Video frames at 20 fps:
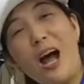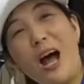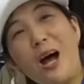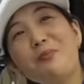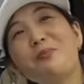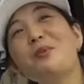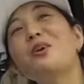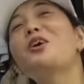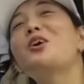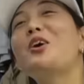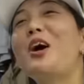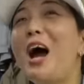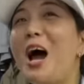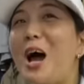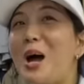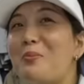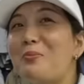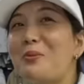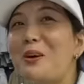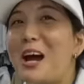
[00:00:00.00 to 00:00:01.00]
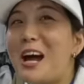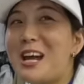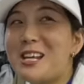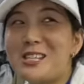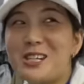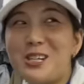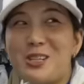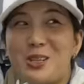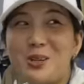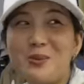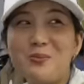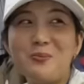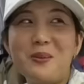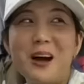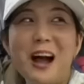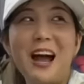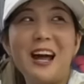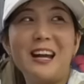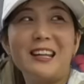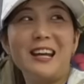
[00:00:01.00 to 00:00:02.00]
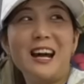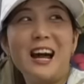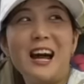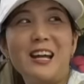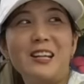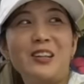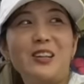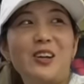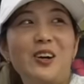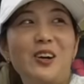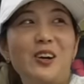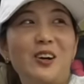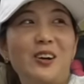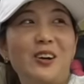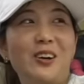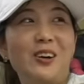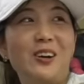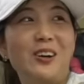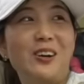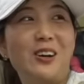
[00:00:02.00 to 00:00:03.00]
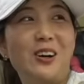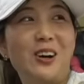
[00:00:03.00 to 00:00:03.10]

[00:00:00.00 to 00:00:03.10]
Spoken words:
I'm going to give high price, you don't buy it. I know.